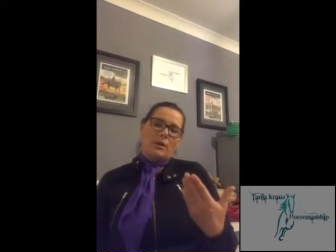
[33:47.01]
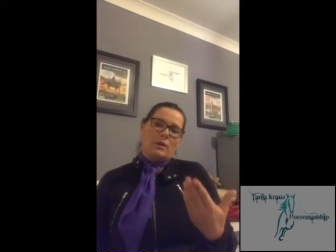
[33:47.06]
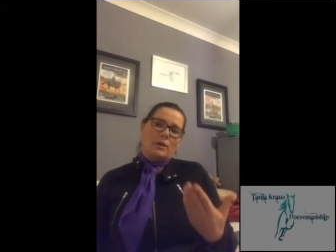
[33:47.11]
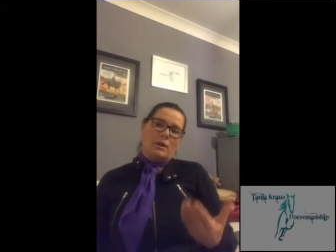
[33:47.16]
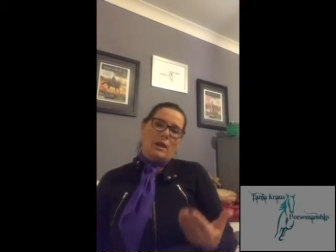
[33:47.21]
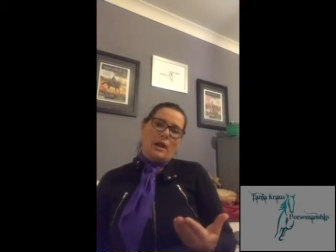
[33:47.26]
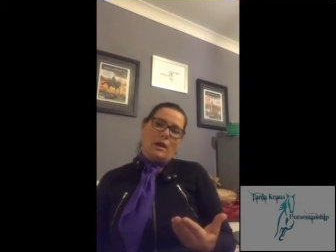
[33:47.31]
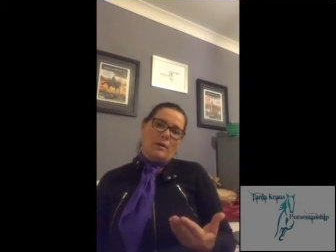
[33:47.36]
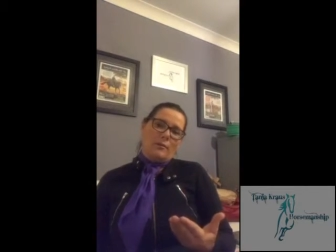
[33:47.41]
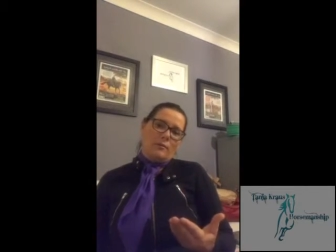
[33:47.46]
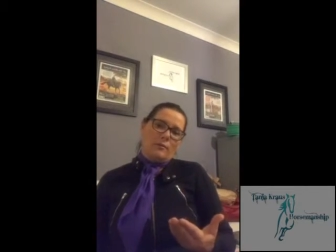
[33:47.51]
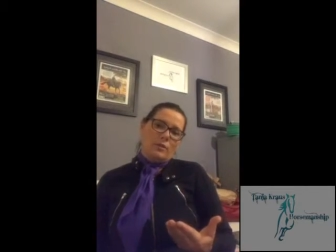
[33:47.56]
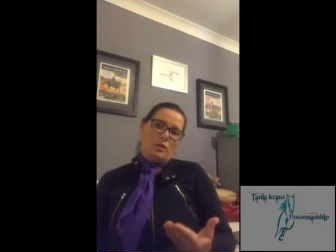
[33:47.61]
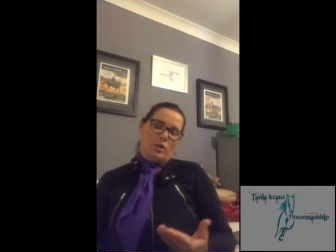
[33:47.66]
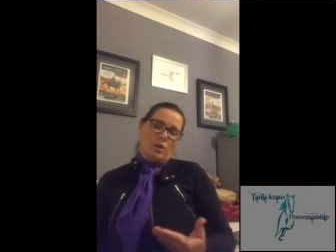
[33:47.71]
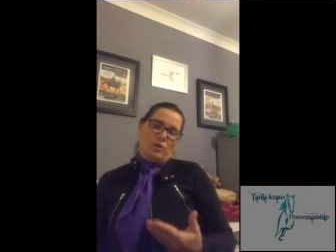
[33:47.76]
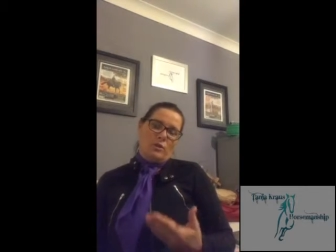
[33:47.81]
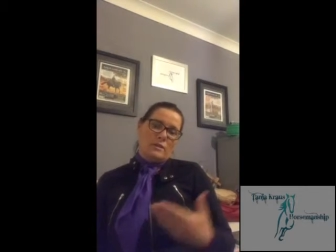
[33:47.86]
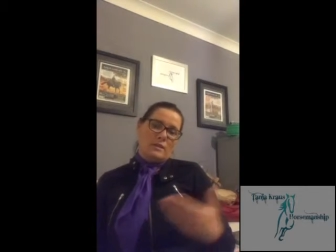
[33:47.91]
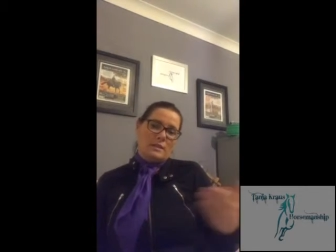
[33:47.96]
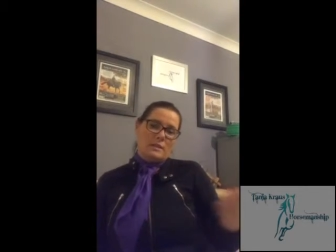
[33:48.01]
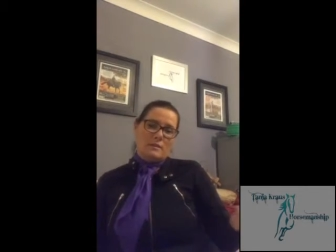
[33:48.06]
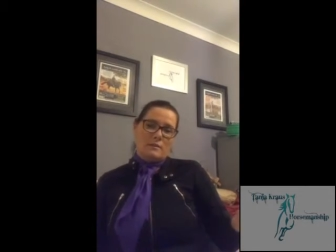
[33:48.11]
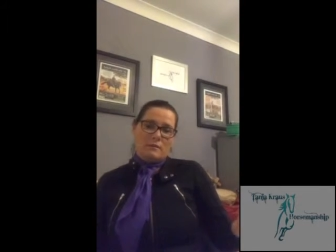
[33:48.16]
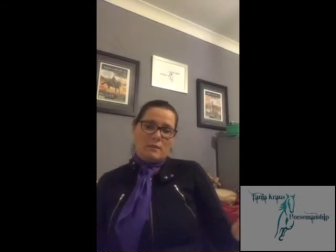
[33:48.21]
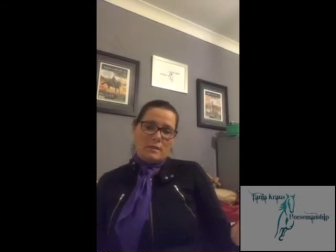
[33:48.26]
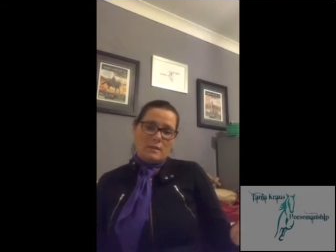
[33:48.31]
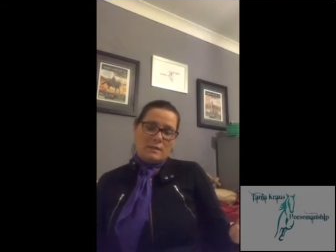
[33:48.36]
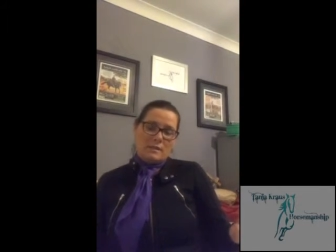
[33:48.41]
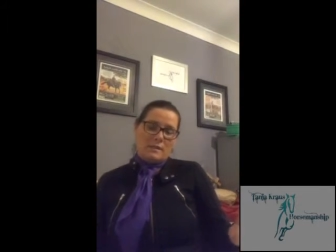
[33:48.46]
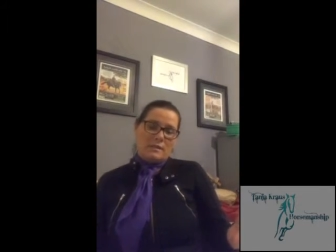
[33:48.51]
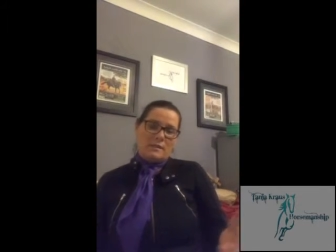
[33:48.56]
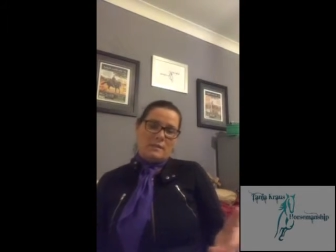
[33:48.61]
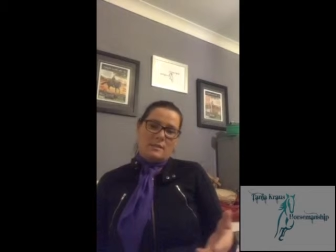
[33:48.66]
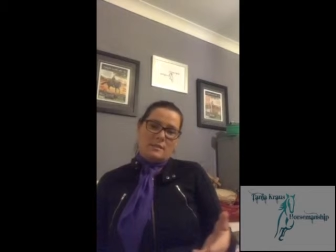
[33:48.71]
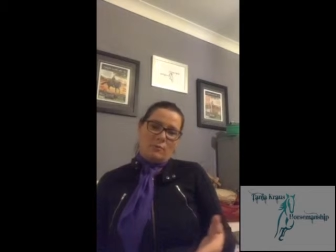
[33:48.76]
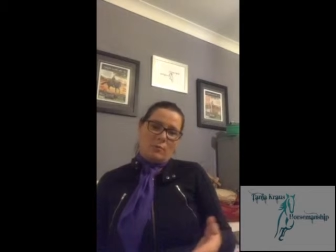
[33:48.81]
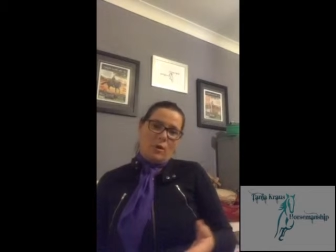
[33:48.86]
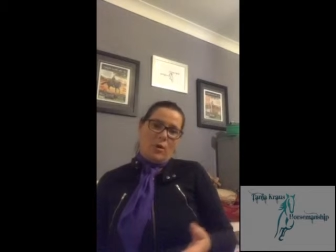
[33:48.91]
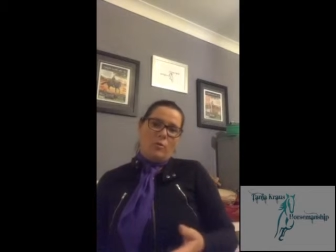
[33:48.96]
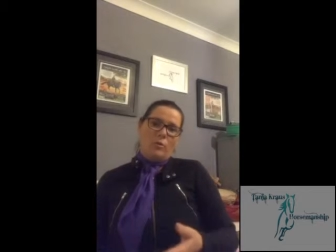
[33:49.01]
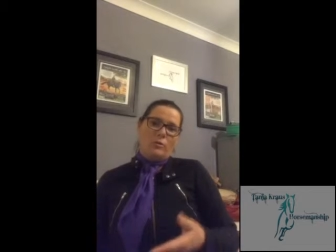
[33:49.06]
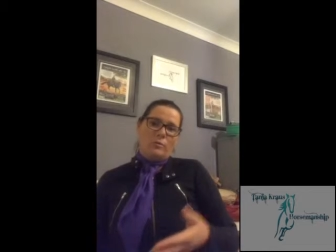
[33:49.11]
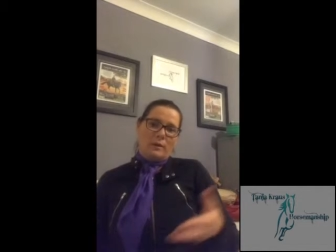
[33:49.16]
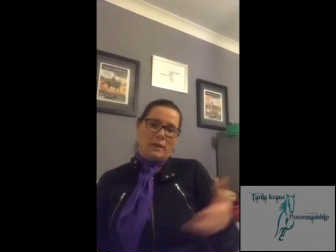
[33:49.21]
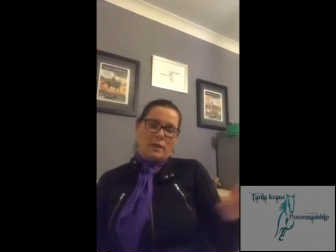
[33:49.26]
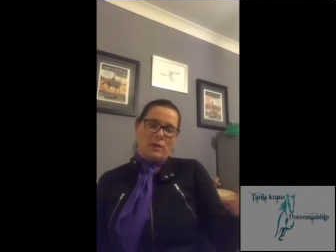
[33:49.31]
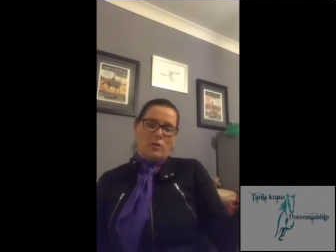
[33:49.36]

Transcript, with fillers: And you know, it didn't sit well with me,